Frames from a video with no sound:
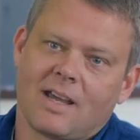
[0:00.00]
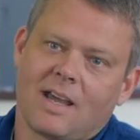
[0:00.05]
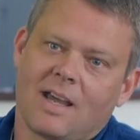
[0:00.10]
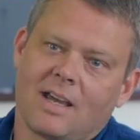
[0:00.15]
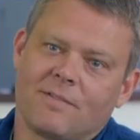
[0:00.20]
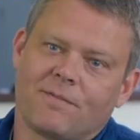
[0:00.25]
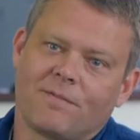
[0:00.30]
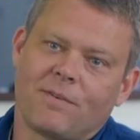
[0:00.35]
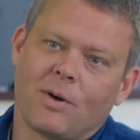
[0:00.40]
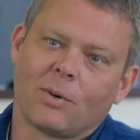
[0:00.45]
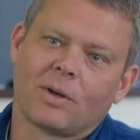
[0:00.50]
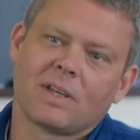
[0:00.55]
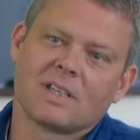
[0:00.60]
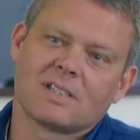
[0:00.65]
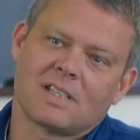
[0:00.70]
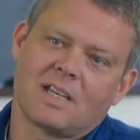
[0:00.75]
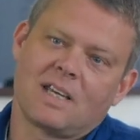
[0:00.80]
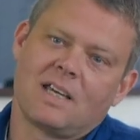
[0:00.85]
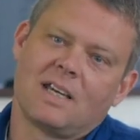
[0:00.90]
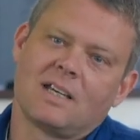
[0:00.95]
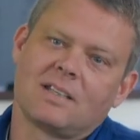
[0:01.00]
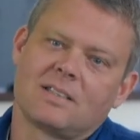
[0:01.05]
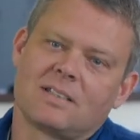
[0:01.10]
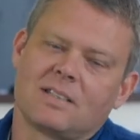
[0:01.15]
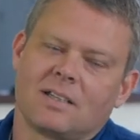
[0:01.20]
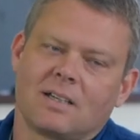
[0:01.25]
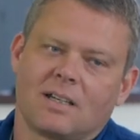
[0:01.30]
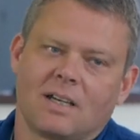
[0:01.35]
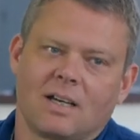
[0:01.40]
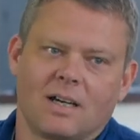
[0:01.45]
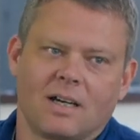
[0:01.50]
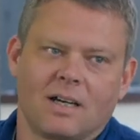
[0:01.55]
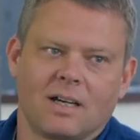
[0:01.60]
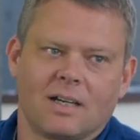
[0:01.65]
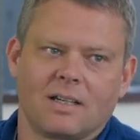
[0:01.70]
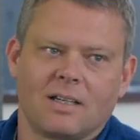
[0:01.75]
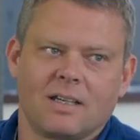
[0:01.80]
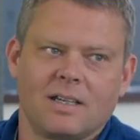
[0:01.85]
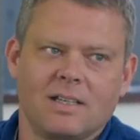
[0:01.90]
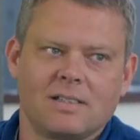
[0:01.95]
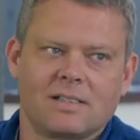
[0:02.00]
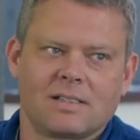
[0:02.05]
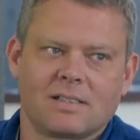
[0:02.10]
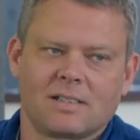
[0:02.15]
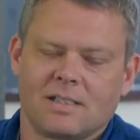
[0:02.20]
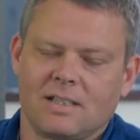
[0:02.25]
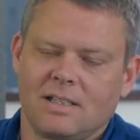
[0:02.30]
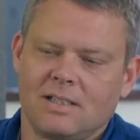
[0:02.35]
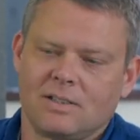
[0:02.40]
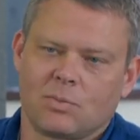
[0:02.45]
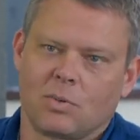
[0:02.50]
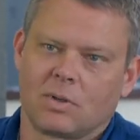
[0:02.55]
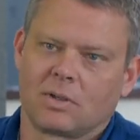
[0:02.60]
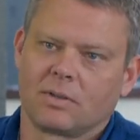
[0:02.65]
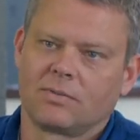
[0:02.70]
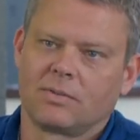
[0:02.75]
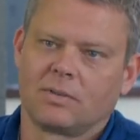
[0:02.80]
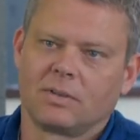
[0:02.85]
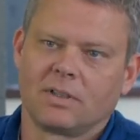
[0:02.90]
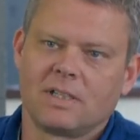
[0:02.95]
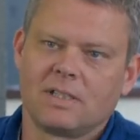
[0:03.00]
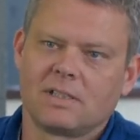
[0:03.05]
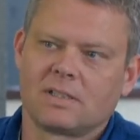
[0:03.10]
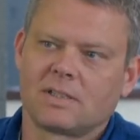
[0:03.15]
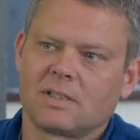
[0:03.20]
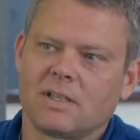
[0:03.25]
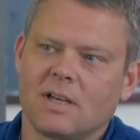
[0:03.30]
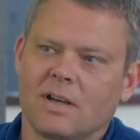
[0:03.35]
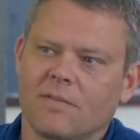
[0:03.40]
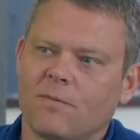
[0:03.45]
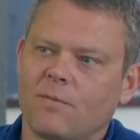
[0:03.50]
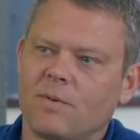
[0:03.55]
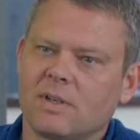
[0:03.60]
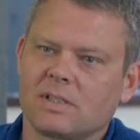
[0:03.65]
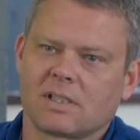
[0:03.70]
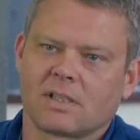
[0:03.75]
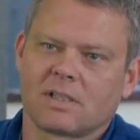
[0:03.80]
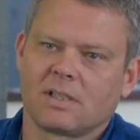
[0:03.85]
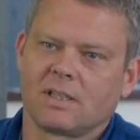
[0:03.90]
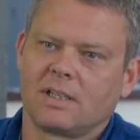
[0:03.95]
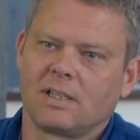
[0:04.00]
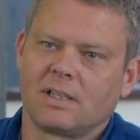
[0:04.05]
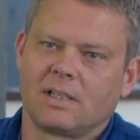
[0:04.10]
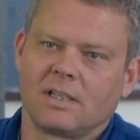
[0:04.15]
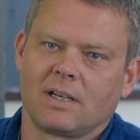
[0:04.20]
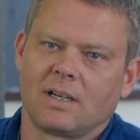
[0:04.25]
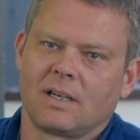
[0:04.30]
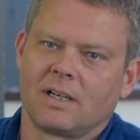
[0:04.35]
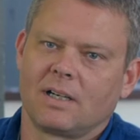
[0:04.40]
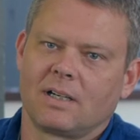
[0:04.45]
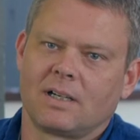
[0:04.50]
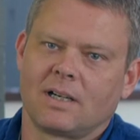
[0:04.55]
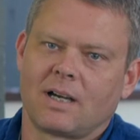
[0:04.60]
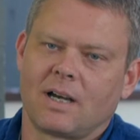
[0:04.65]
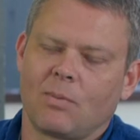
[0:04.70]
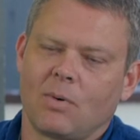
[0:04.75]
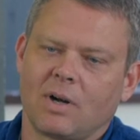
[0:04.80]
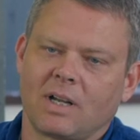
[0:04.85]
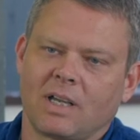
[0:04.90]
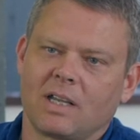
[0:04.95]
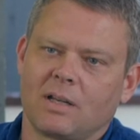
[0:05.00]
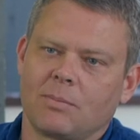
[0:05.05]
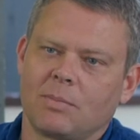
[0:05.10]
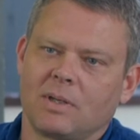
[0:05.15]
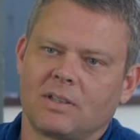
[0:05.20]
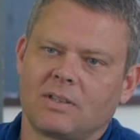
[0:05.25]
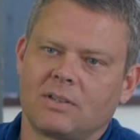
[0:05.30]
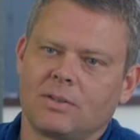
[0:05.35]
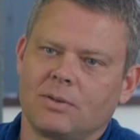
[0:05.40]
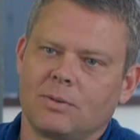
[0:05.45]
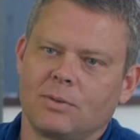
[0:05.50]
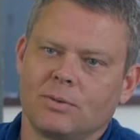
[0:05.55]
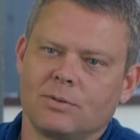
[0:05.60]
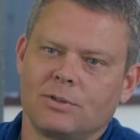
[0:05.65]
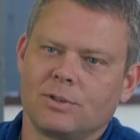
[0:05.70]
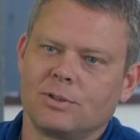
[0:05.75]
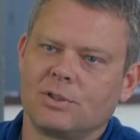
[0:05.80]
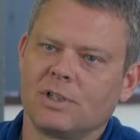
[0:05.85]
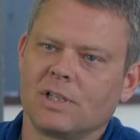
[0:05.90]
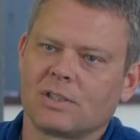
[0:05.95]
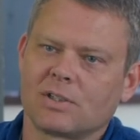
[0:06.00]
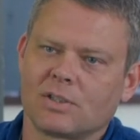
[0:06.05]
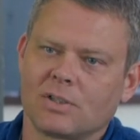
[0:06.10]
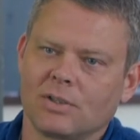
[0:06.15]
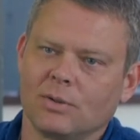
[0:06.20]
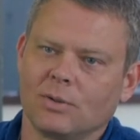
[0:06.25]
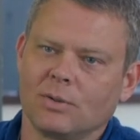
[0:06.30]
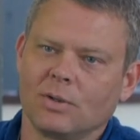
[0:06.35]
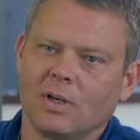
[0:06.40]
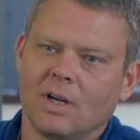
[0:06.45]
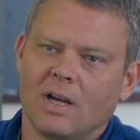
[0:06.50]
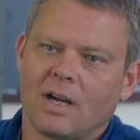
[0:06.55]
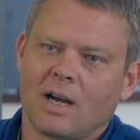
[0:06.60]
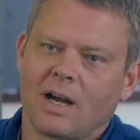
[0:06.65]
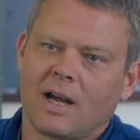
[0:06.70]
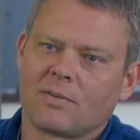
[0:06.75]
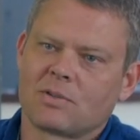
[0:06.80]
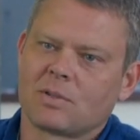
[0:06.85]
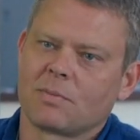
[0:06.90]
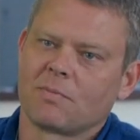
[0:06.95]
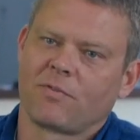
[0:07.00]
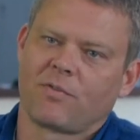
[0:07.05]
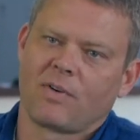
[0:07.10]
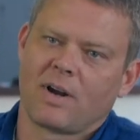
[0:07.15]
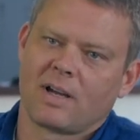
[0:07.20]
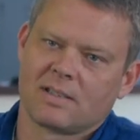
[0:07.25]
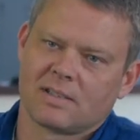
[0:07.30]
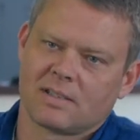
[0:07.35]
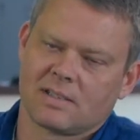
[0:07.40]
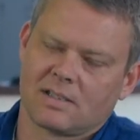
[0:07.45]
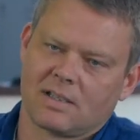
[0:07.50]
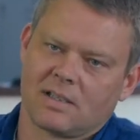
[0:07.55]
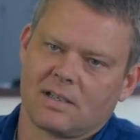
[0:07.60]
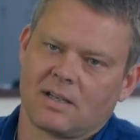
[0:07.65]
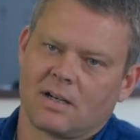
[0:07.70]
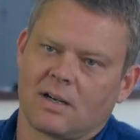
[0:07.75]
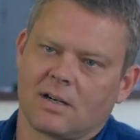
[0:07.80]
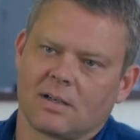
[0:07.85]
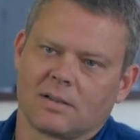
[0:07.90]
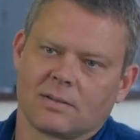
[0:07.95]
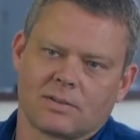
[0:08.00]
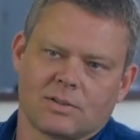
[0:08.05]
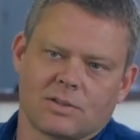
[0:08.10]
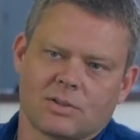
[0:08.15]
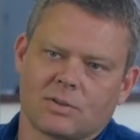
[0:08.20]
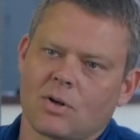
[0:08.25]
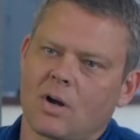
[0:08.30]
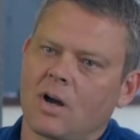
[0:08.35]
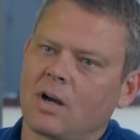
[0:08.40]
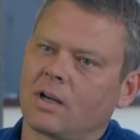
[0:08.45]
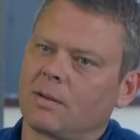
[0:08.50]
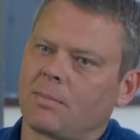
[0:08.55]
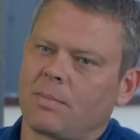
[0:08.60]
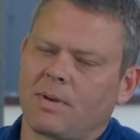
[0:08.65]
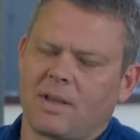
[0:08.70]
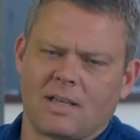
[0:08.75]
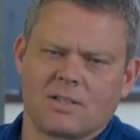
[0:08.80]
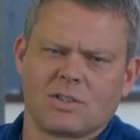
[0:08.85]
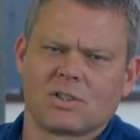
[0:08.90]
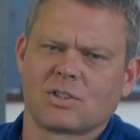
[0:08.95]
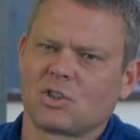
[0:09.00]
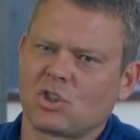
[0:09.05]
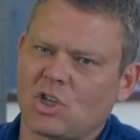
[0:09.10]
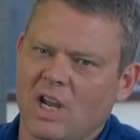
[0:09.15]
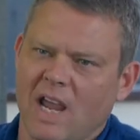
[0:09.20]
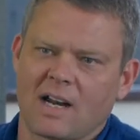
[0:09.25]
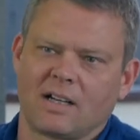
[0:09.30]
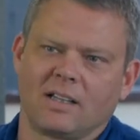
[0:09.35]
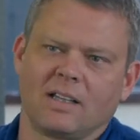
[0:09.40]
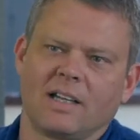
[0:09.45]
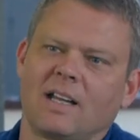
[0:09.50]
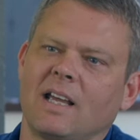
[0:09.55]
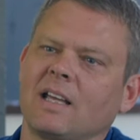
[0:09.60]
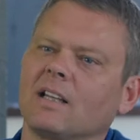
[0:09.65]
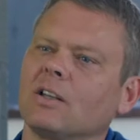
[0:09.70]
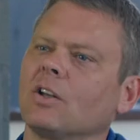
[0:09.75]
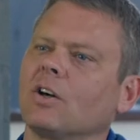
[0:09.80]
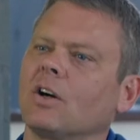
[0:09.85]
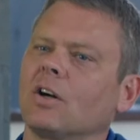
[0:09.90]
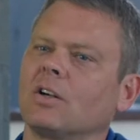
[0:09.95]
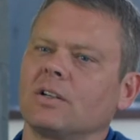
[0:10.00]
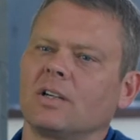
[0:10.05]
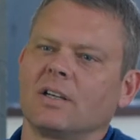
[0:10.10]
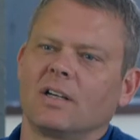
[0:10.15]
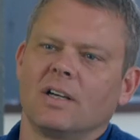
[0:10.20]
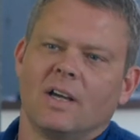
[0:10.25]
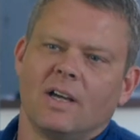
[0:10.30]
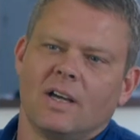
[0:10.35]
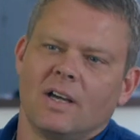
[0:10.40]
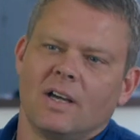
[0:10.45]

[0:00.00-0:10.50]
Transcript: and focus it, uh, he's he's wonderful. He's uh, physically. Uh, I want to get him into jujitsu. Yeah, I have some friends that channel are it. strong and, and, just channel it and learn to